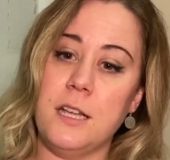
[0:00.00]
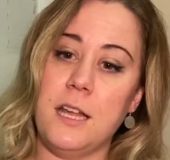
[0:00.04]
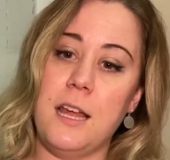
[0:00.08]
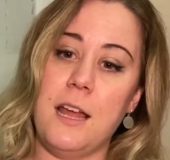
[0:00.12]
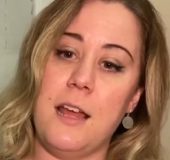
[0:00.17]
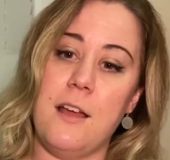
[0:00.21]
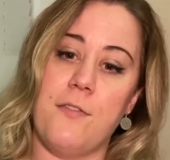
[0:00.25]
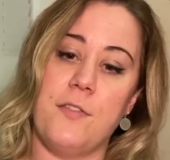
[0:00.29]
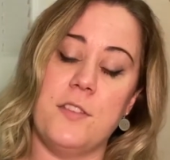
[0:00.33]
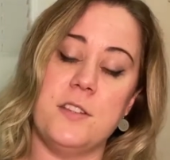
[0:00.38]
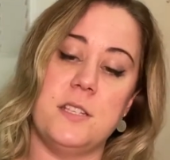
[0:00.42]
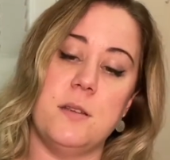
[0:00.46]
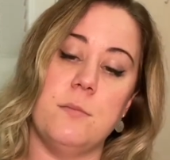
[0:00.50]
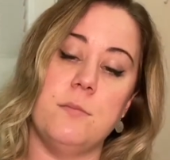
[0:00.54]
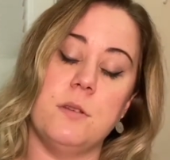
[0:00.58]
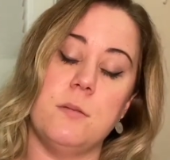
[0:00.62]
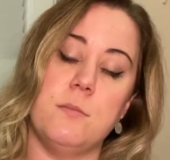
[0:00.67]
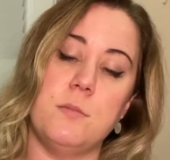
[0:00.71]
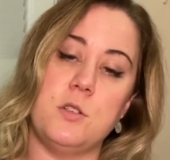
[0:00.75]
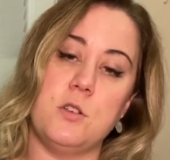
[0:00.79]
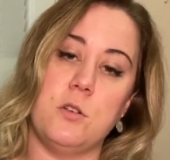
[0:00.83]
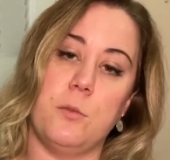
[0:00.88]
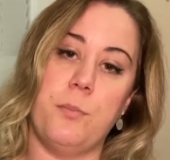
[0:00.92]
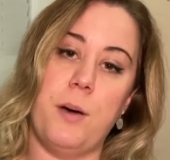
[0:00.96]
if the
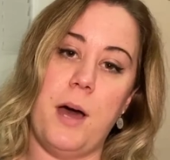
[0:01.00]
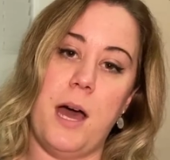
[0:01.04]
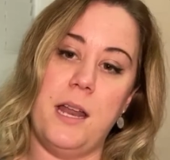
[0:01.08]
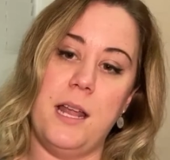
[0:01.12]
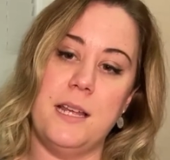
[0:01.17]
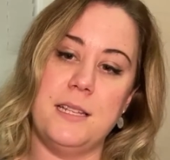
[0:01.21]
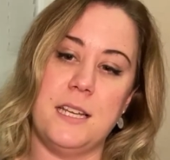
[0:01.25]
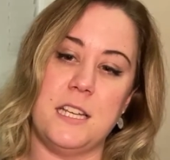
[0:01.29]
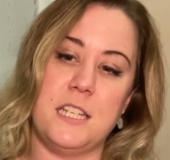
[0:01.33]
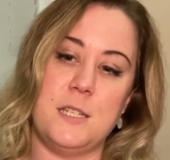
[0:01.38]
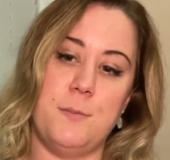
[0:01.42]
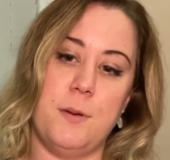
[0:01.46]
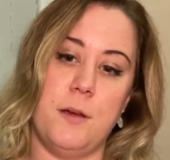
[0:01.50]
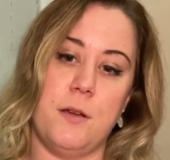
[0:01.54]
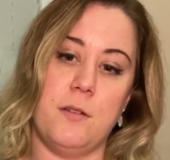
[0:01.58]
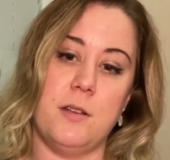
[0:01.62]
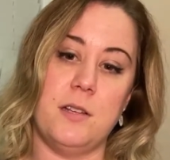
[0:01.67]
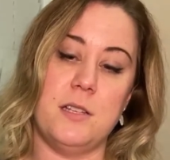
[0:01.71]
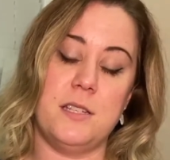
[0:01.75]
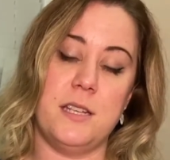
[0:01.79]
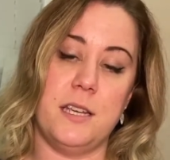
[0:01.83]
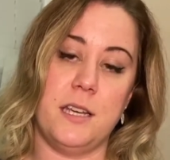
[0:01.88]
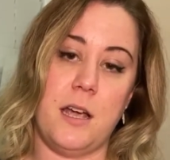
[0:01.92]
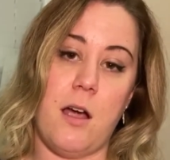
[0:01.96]
symptoms your pet is
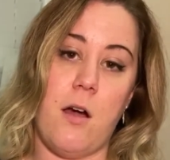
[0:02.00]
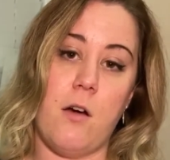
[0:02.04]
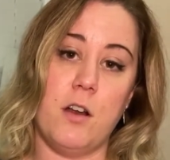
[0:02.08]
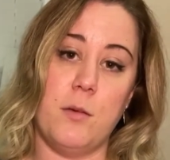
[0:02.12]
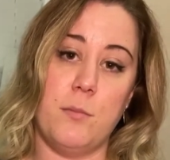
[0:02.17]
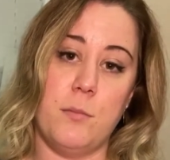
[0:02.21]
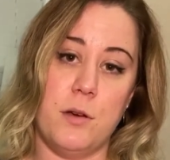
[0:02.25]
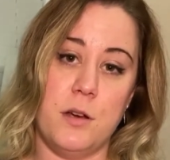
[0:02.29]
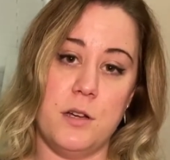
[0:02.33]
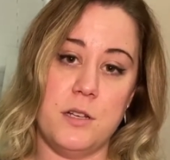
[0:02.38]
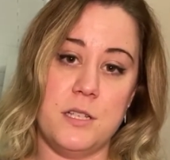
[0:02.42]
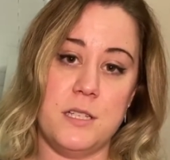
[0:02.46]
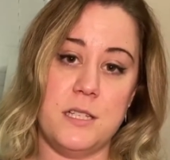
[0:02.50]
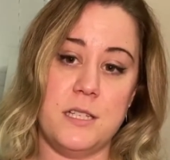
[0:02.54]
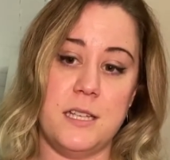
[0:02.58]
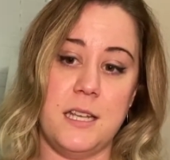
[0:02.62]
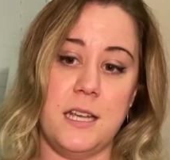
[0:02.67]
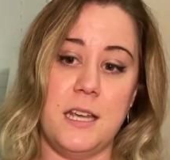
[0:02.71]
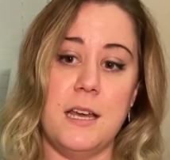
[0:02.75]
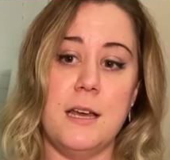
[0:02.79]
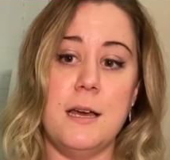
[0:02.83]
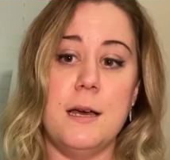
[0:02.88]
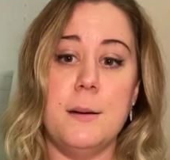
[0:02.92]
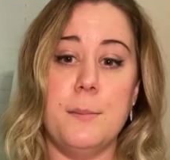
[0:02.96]
experiencing are an
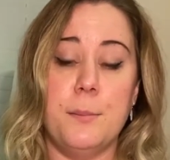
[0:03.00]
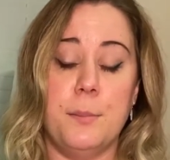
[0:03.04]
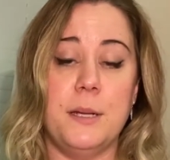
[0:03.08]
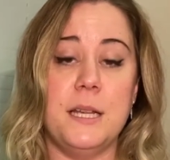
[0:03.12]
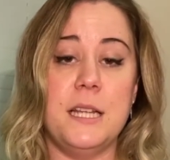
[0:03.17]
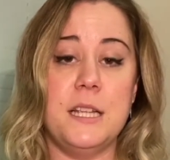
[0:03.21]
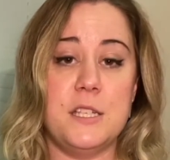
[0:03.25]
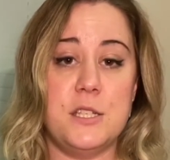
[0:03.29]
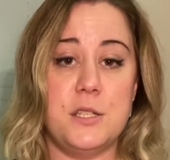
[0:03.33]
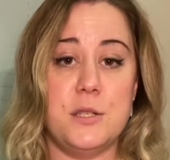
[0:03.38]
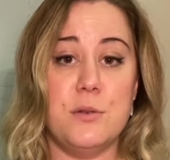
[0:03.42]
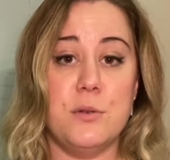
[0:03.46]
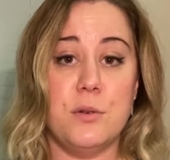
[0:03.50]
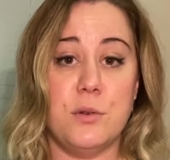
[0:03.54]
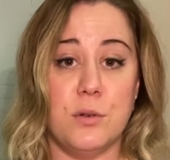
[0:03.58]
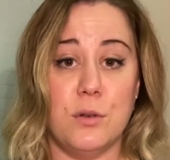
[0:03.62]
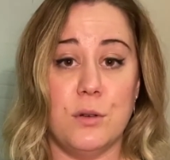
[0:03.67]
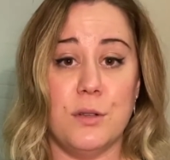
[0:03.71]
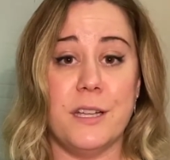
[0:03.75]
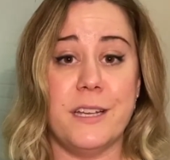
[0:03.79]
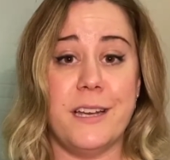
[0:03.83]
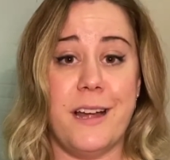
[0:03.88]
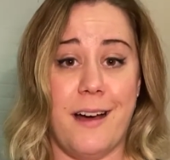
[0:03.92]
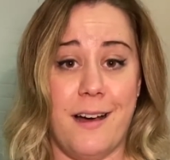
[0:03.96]
emergency, please do
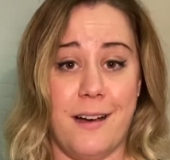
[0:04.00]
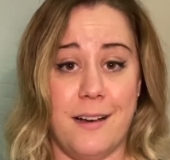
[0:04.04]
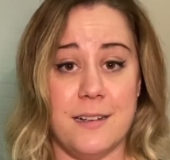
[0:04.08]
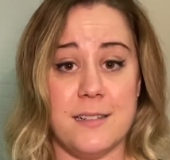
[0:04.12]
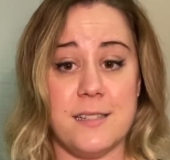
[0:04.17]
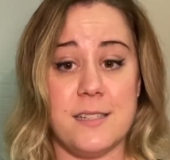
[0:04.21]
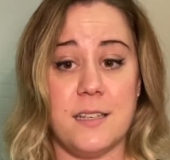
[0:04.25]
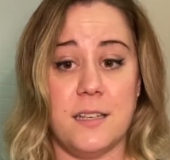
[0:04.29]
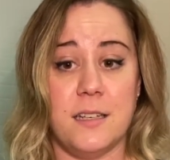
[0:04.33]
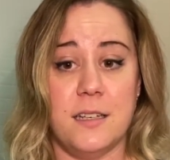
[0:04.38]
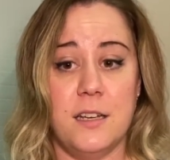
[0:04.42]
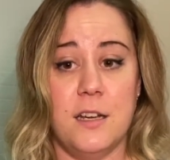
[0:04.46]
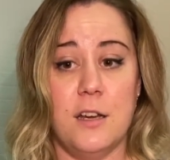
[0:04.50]
call and ask.